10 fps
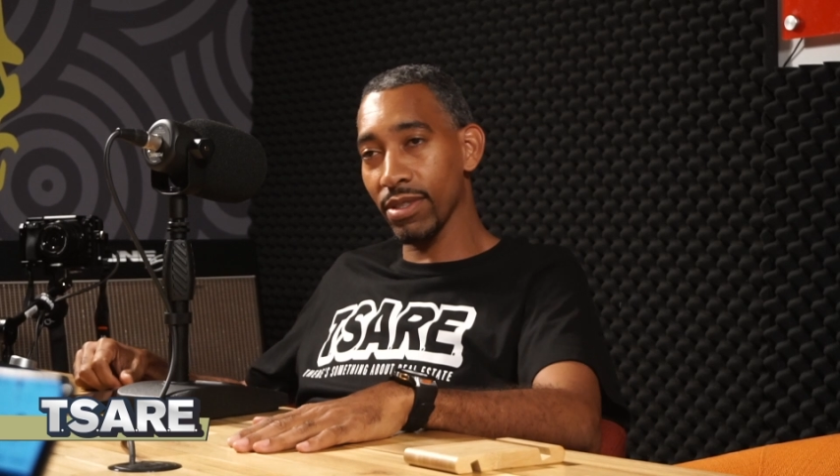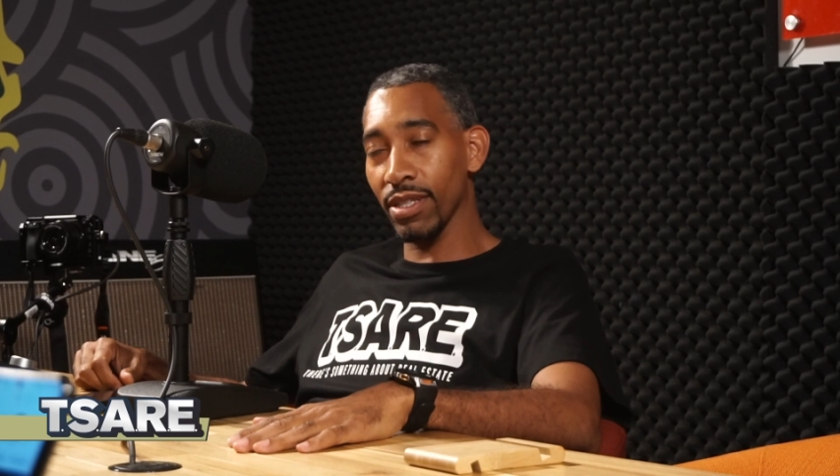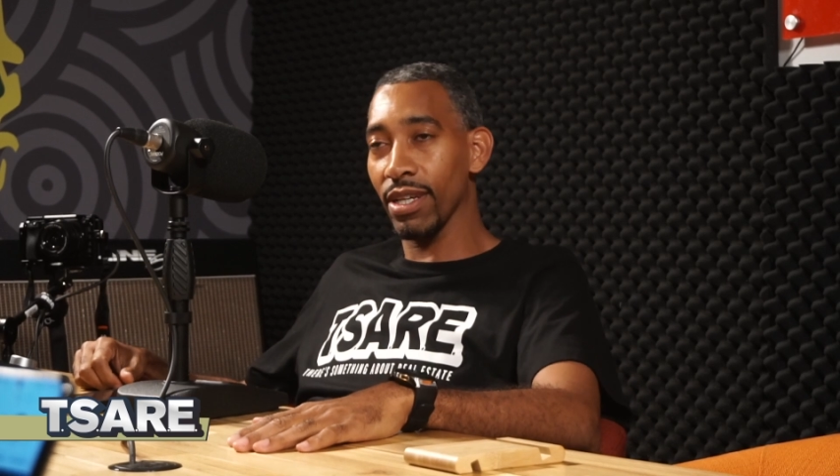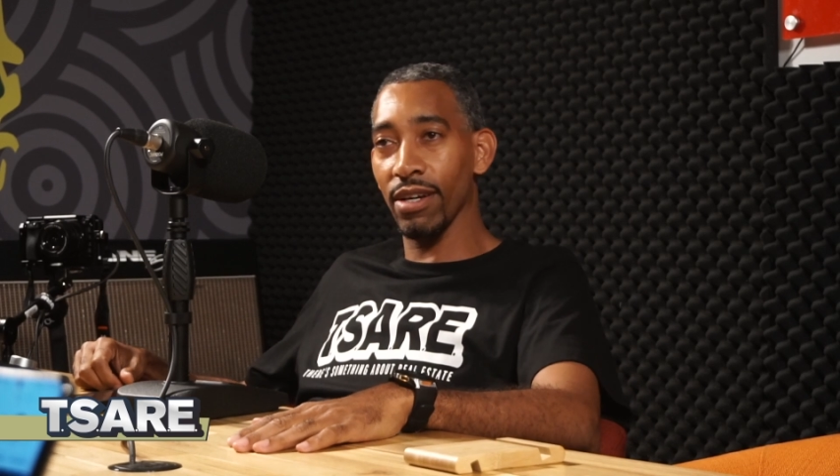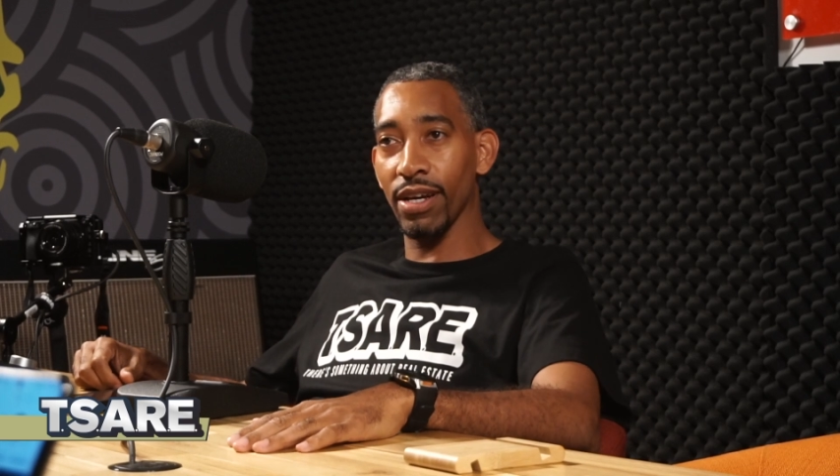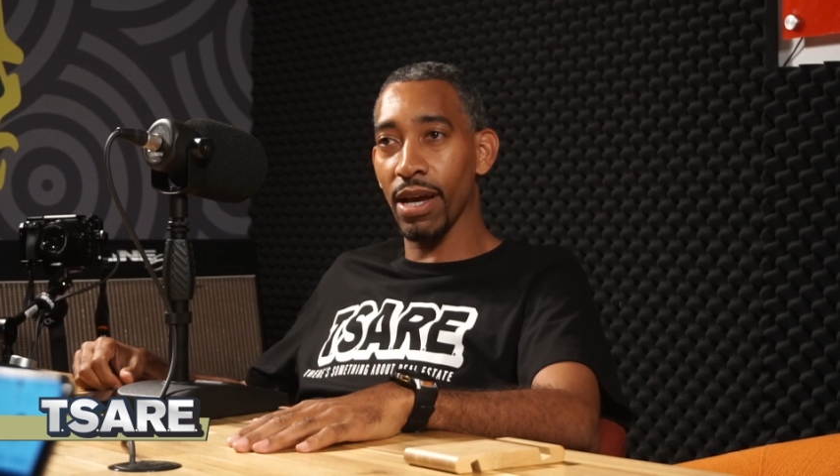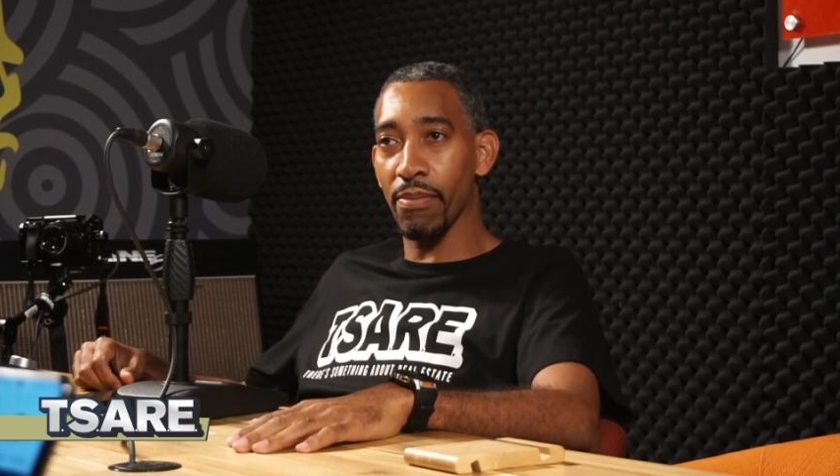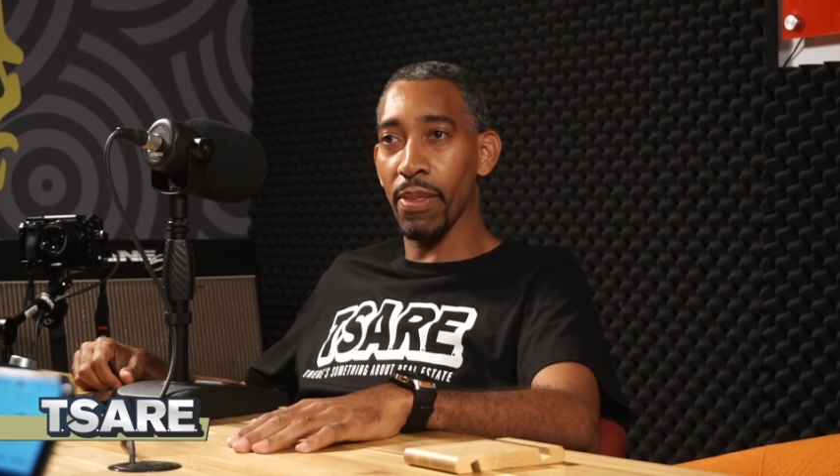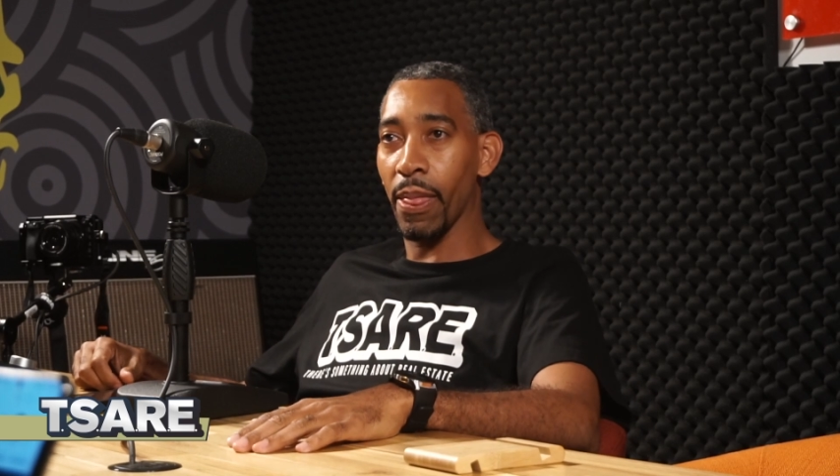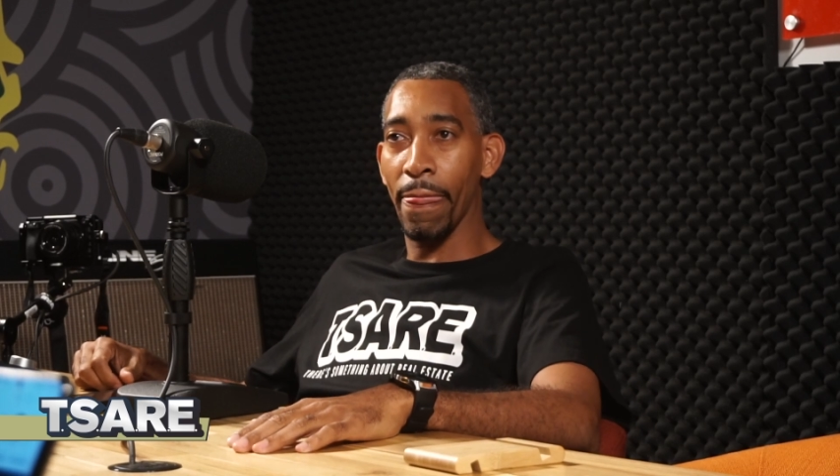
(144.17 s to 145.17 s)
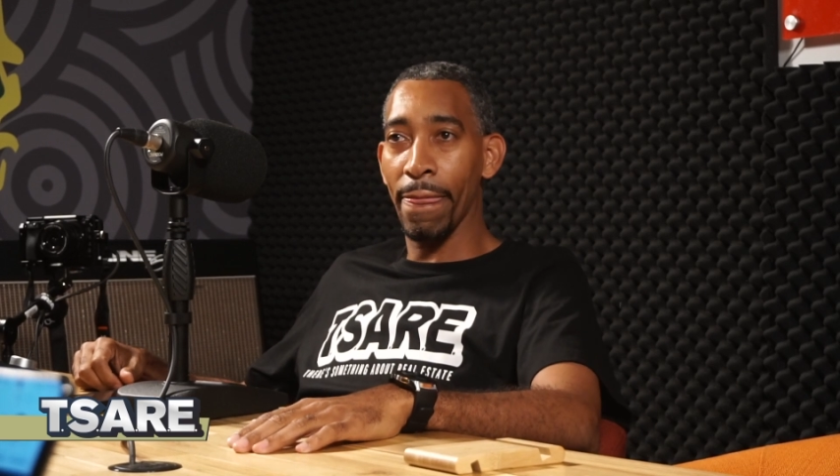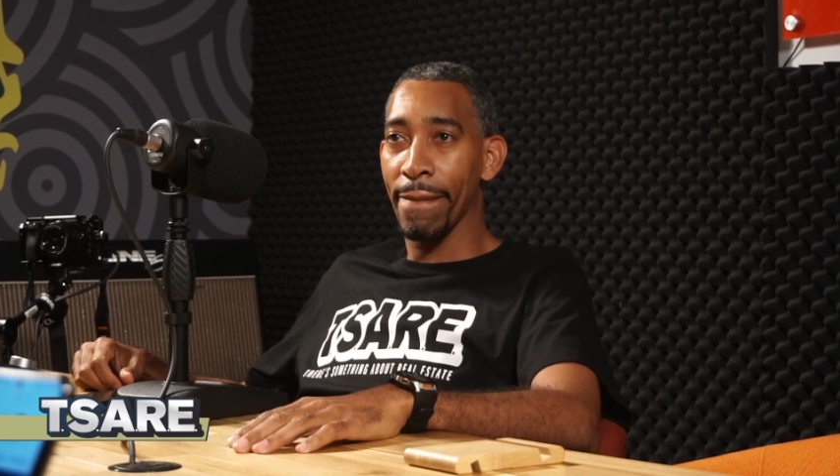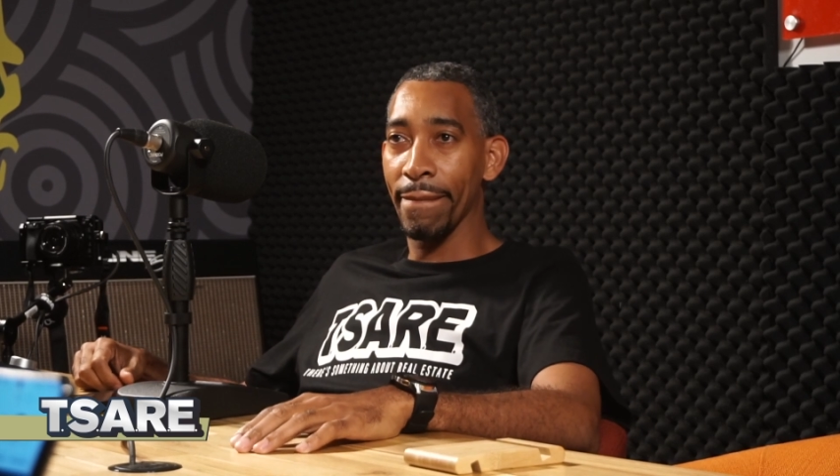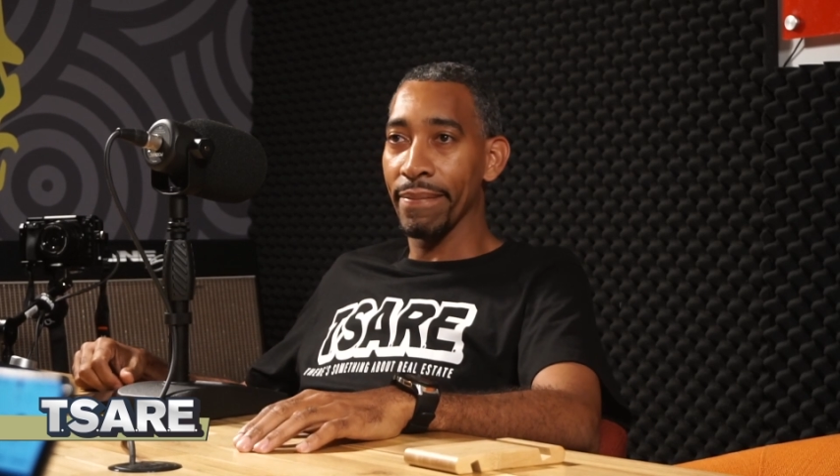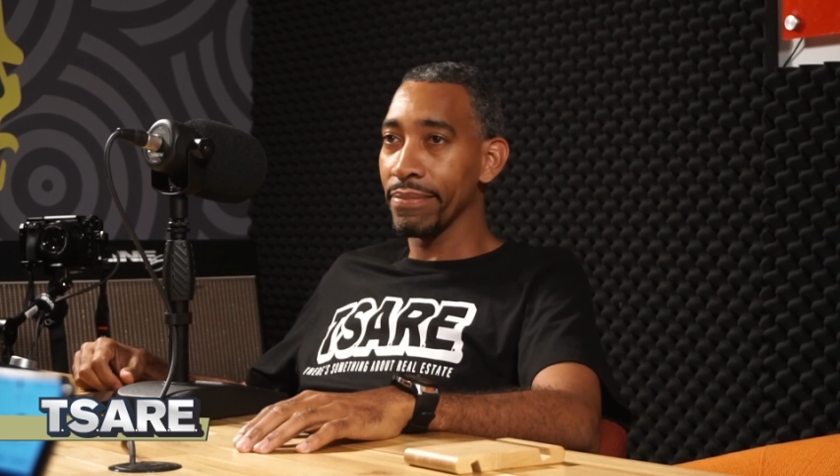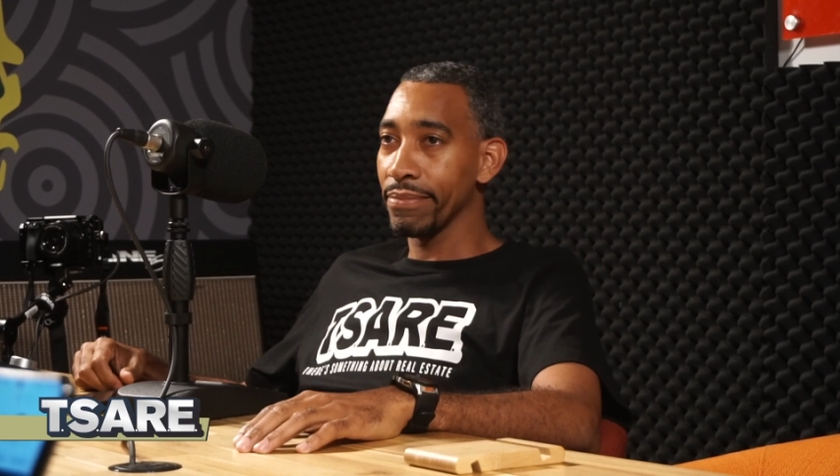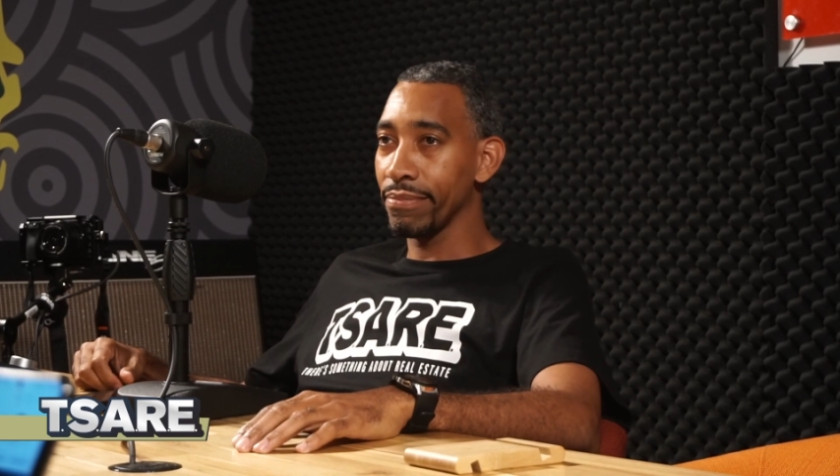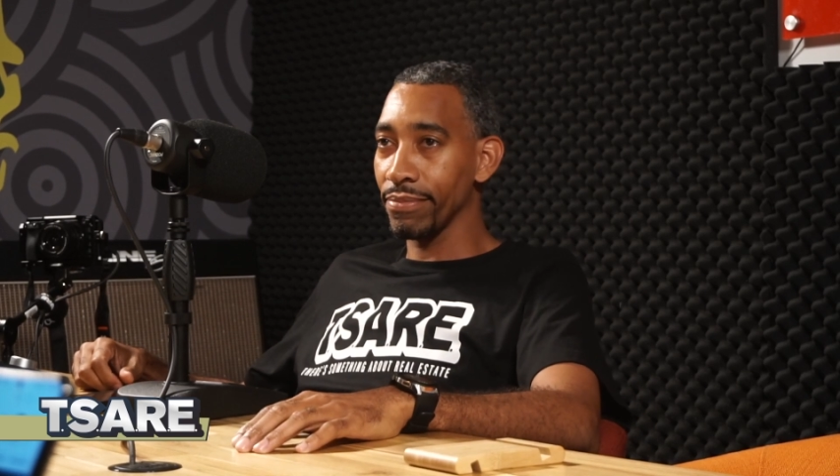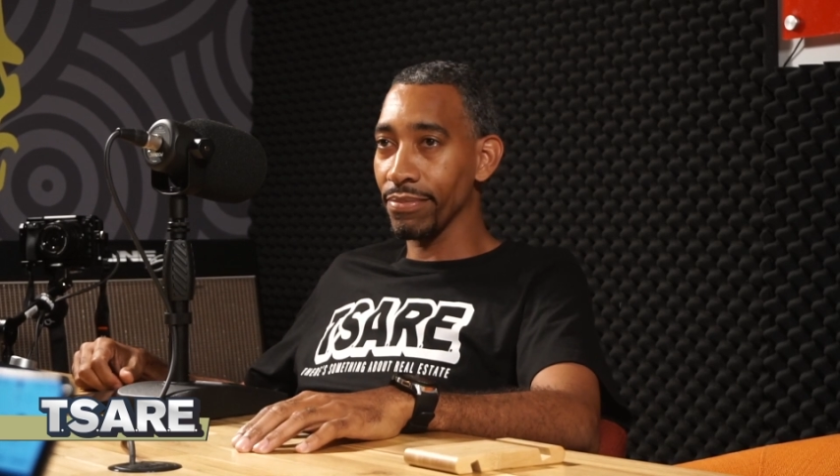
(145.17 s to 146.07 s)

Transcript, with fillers: So I, am I'm glad